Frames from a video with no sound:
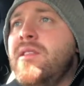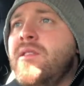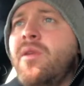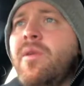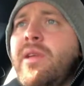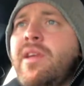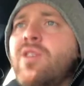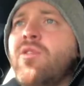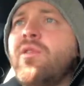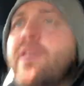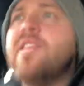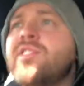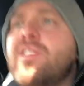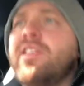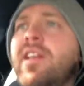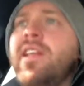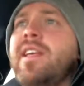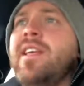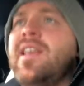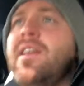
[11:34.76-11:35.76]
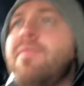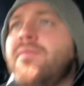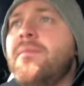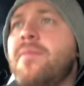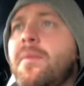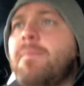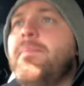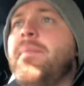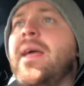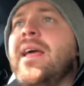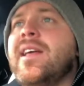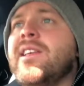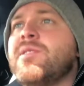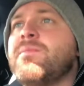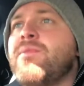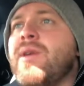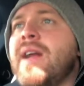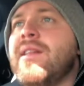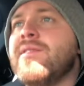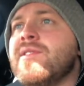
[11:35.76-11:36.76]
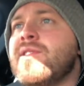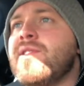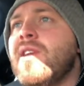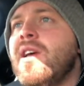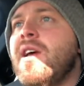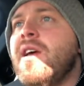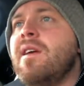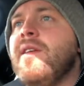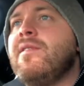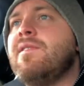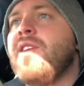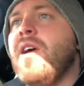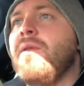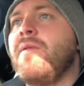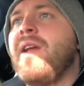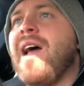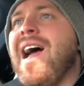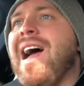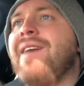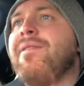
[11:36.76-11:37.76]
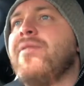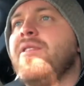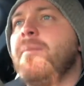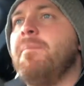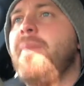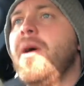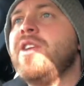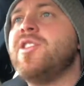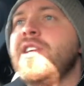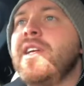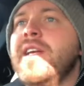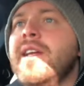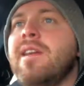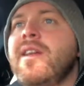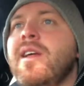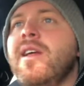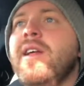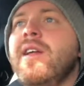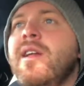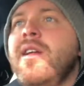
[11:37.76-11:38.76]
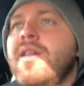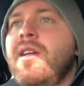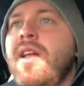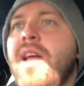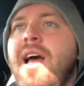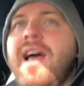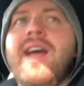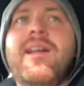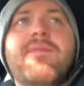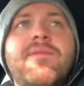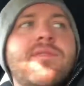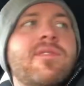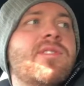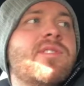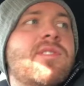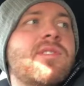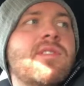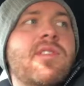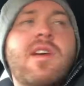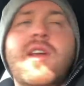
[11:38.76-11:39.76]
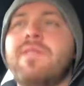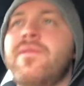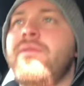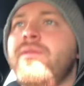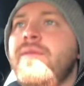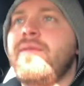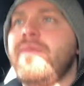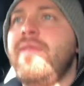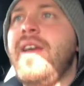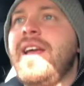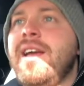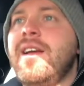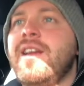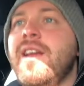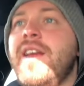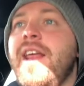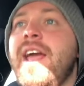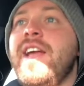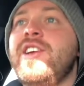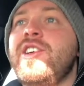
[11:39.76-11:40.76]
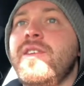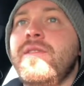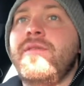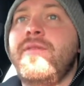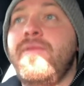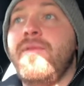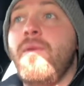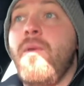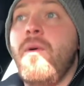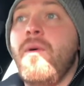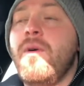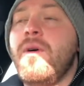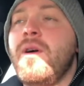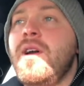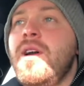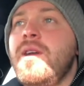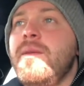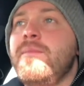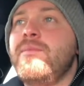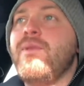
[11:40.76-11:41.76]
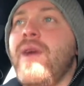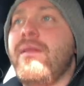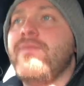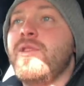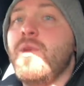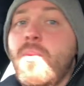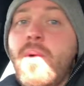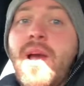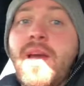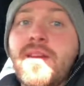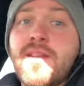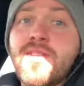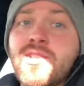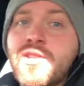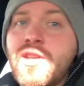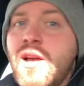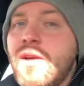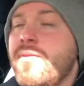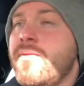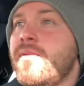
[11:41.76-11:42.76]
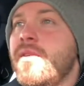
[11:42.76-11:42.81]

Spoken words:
Increasingly, even the biggest brands don't have the budget and kind of inclination for brand awareness stuff.